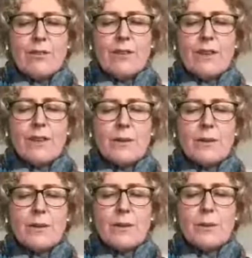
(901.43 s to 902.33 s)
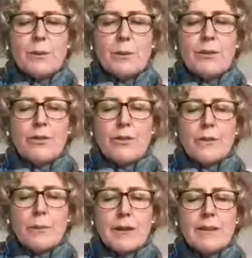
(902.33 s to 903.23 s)
Feel this beautiful
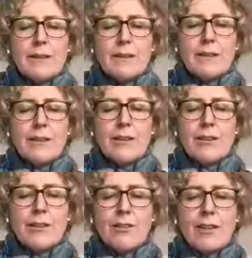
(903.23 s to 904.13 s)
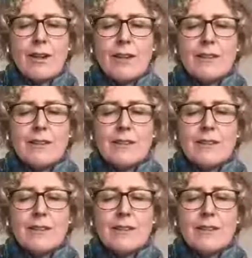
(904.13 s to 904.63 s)
space here in your heart.